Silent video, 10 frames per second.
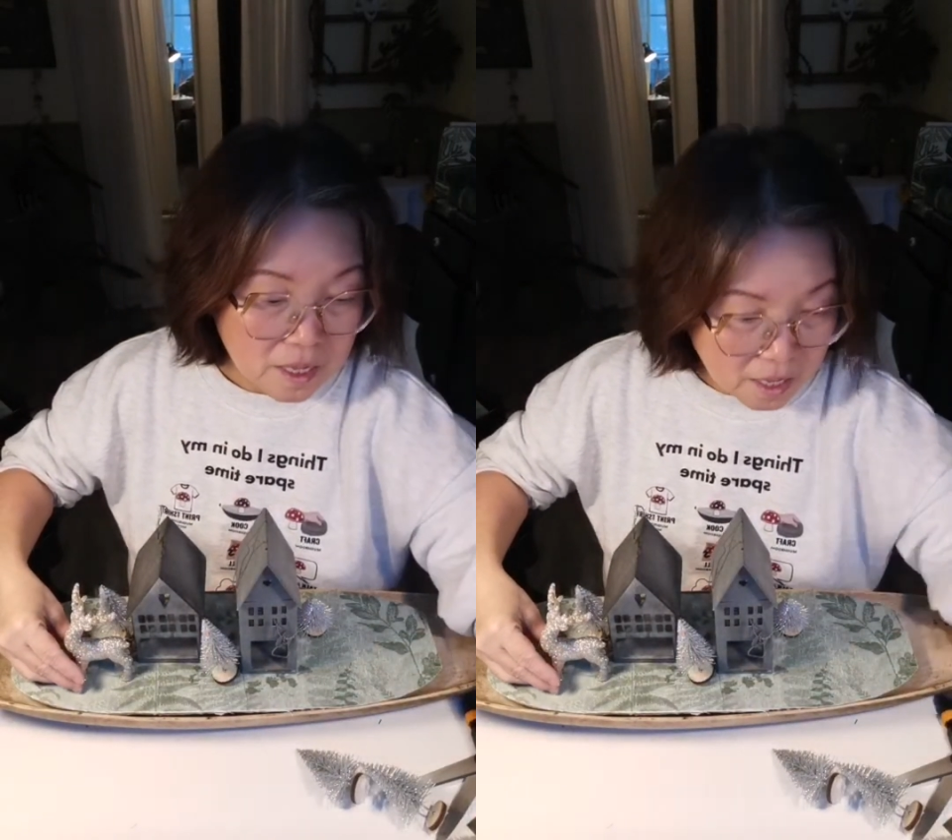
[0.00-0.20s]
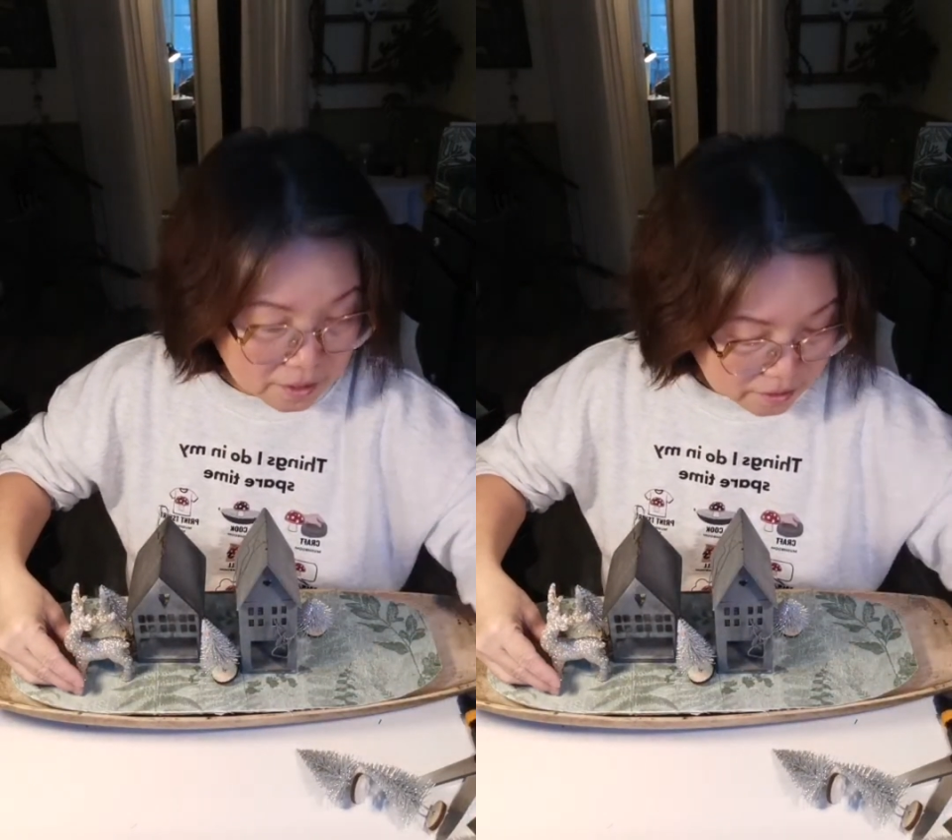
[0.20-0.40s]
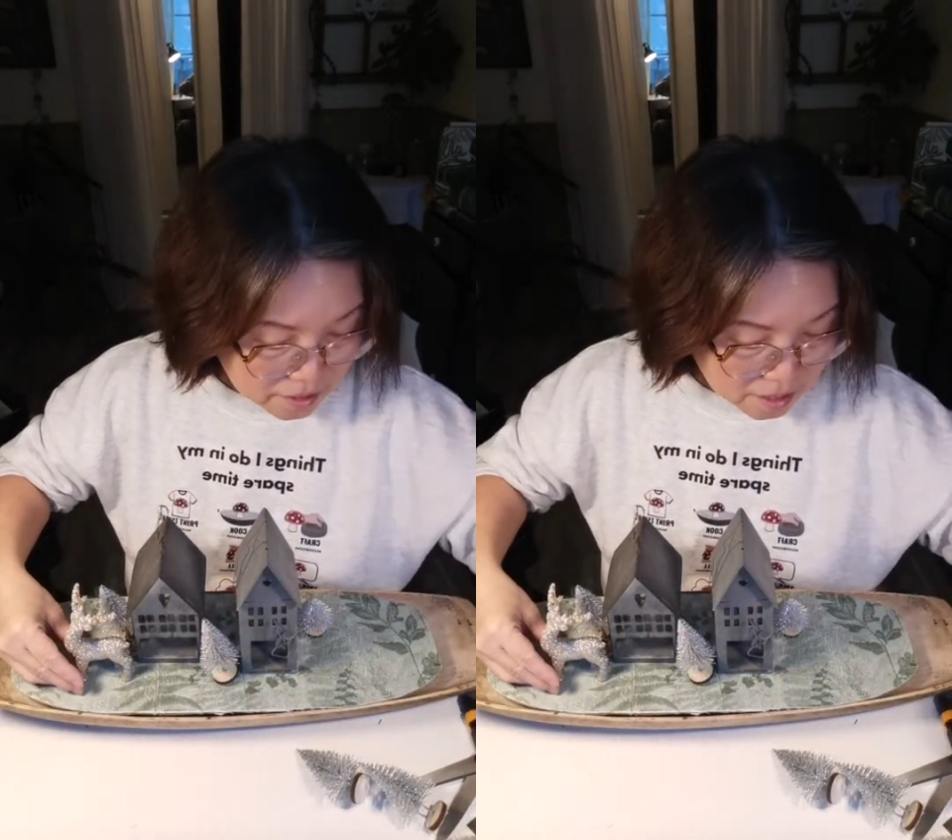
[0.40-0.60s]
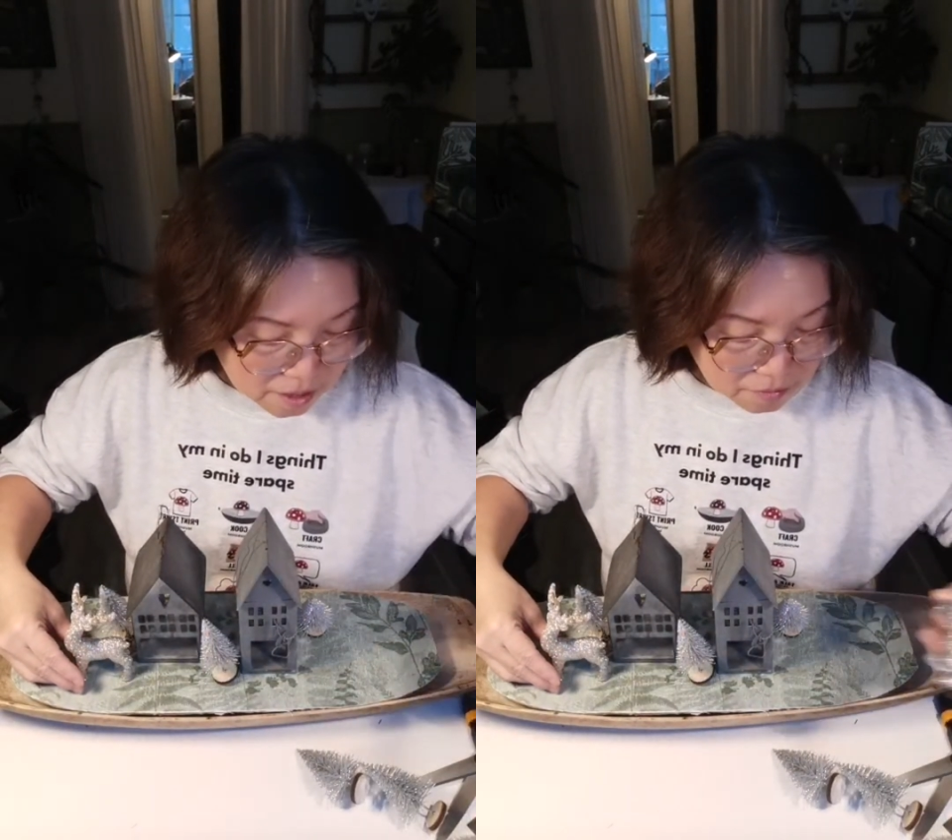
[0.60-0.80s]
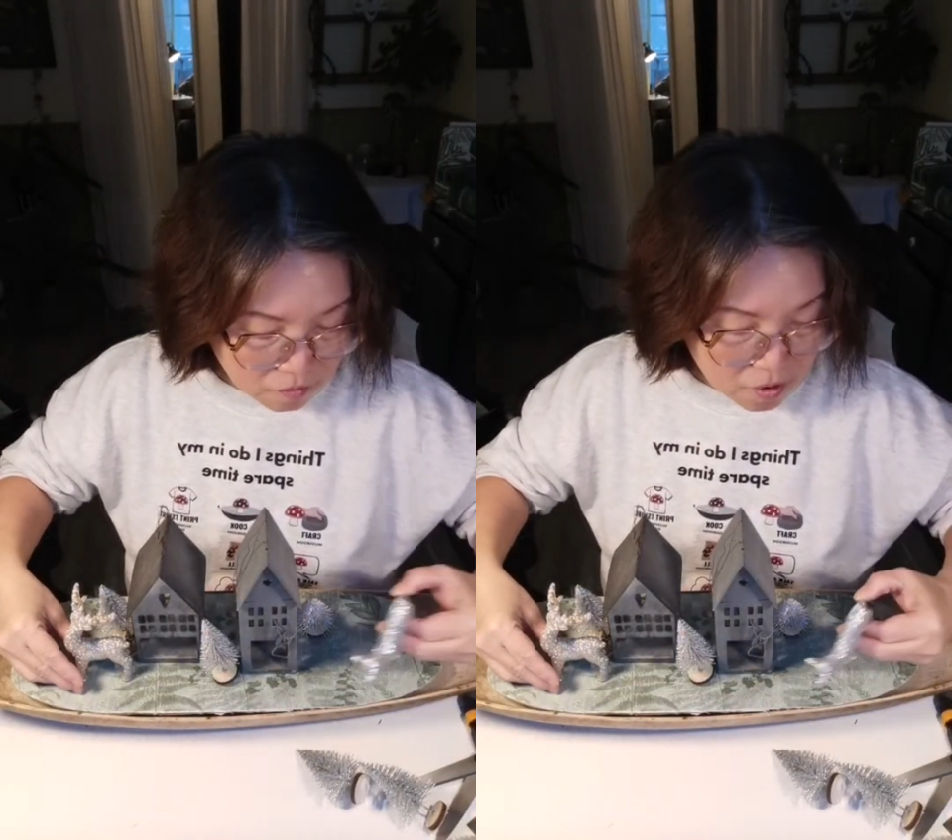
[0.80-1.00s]
I think I
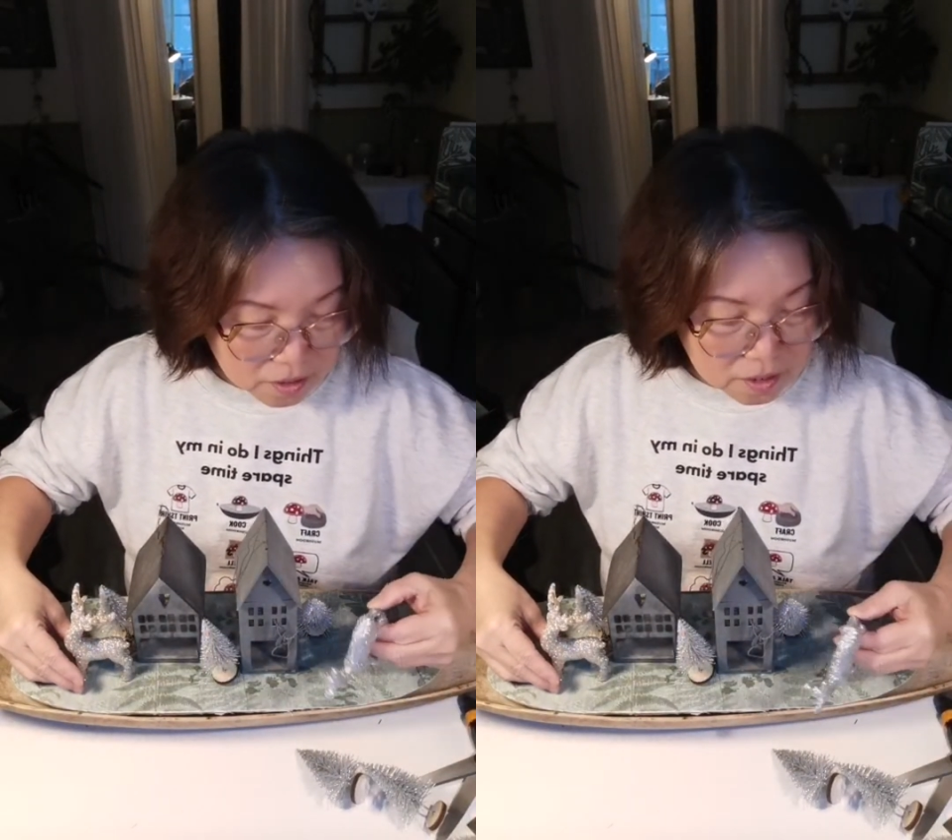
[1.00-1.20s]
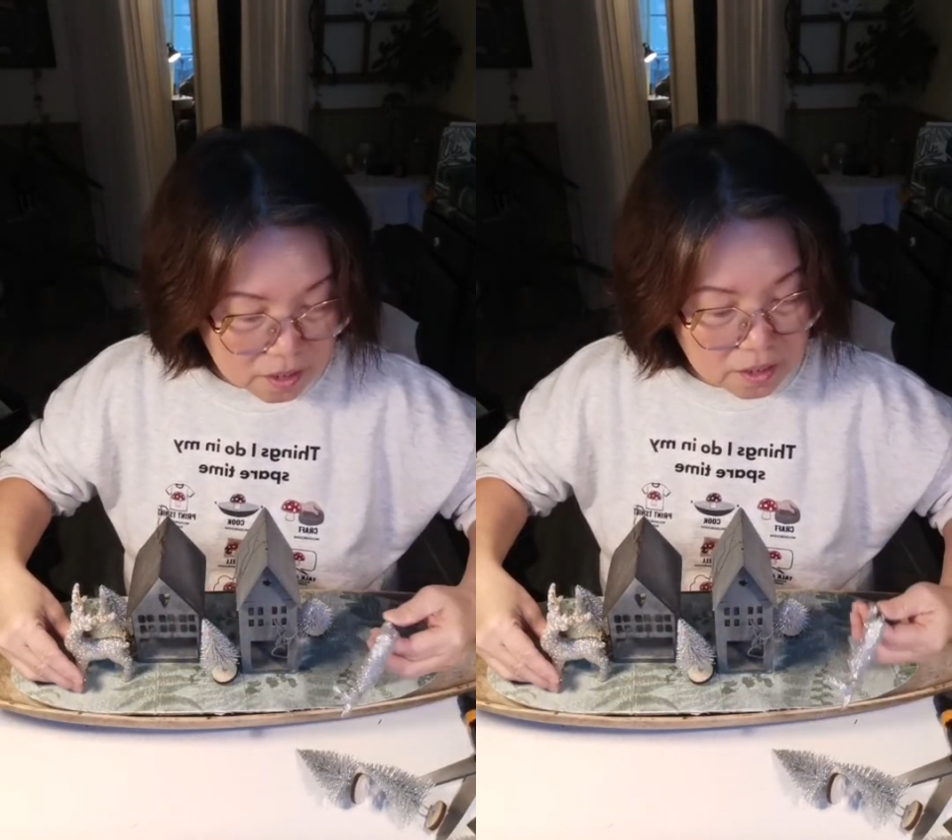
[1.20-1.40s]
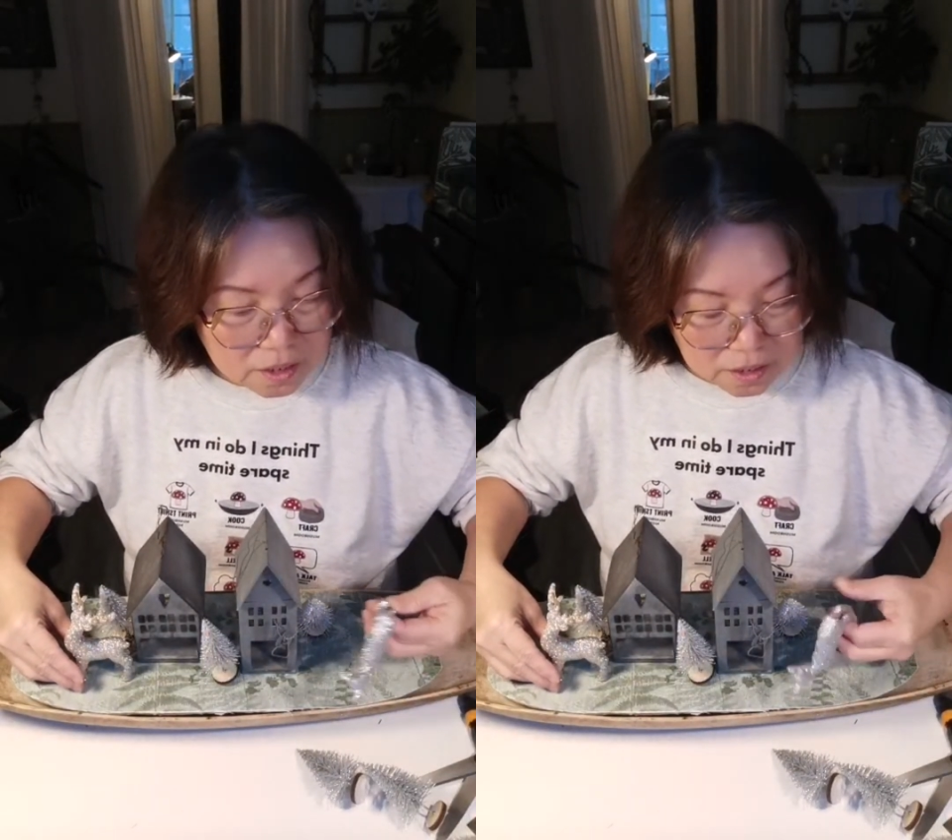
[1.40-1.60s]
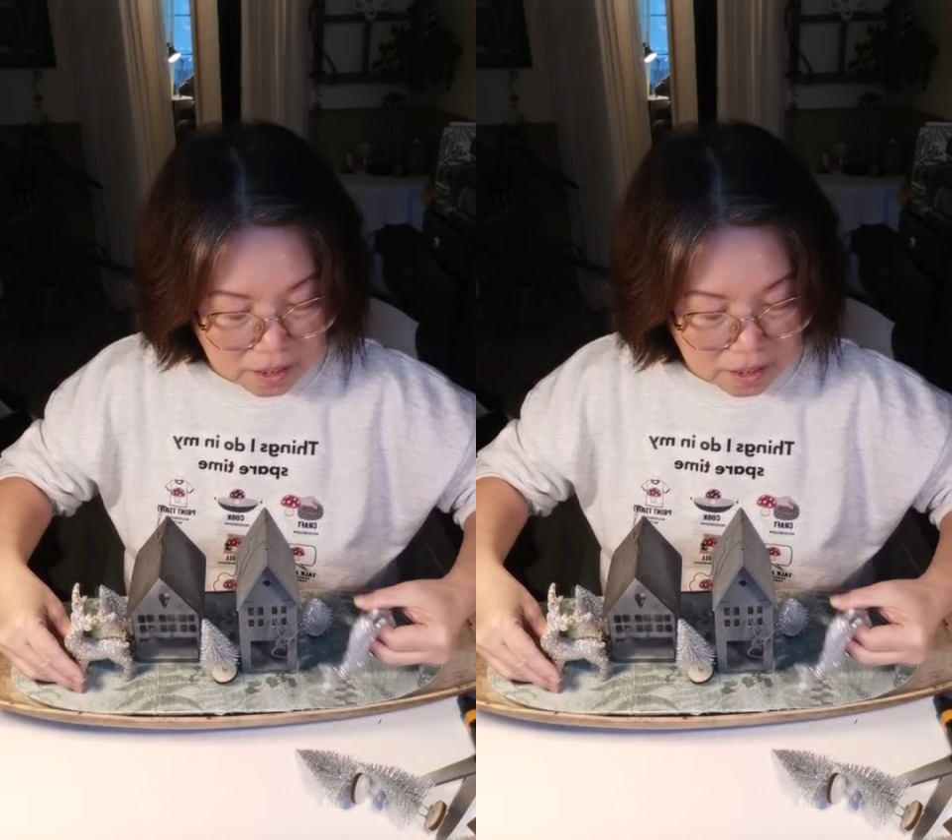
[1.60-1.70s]
have one here